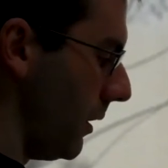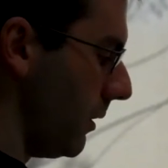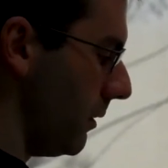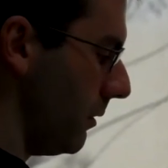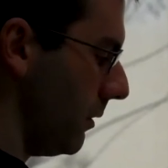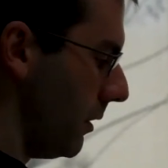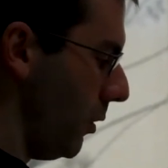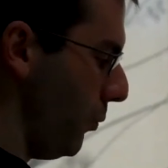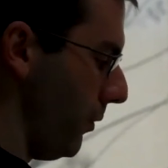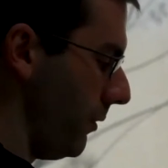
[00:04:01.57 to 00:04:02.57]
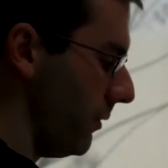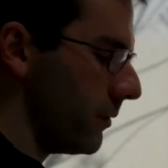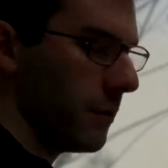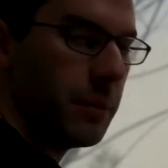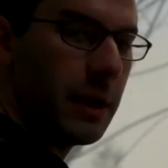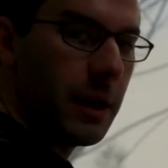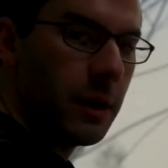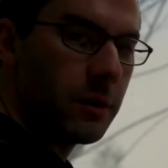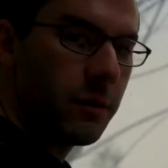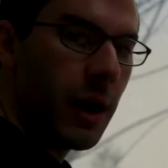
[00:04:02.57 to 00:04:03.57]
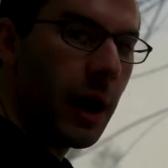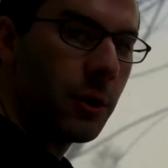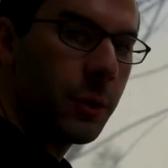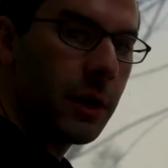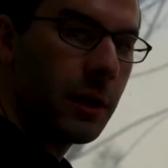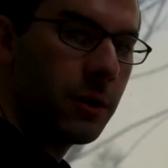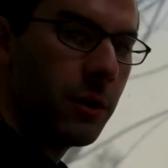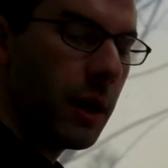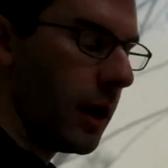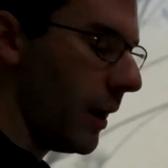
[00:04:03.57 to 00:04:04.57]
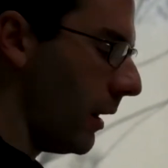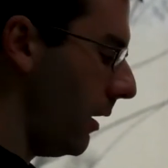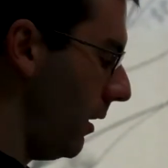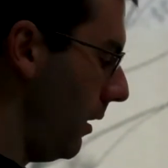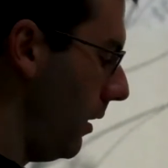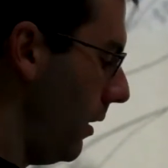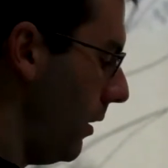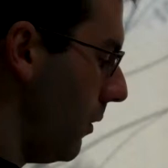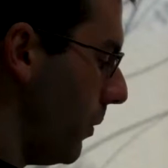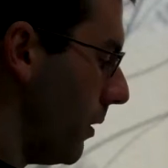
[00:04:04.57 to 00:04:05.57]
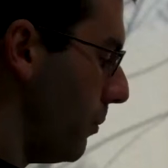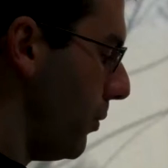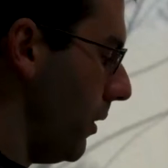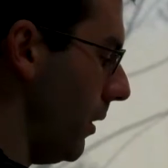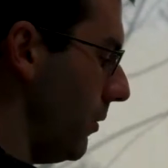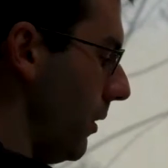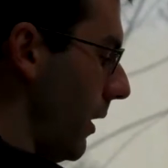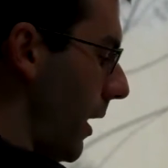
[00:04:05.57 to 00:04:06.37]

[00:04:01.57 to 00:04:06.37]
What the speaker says: That can help with just the beginnings of hollowing under the eye. We can put it under the